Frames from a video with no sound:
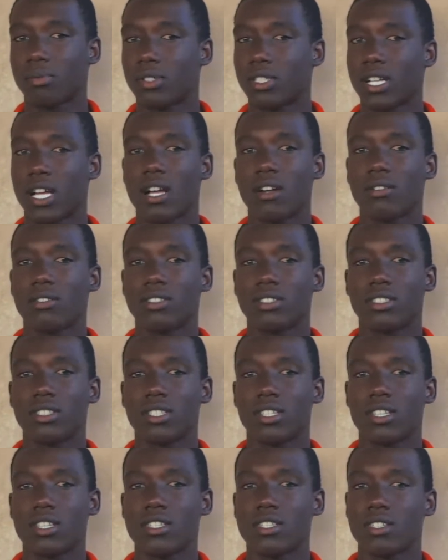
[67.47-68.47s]
pronouns
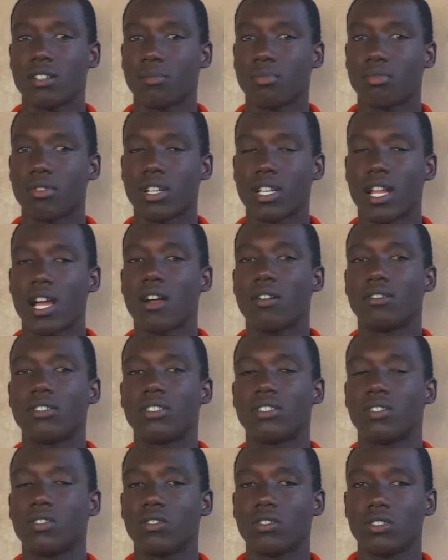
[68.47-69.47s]
is a pronoun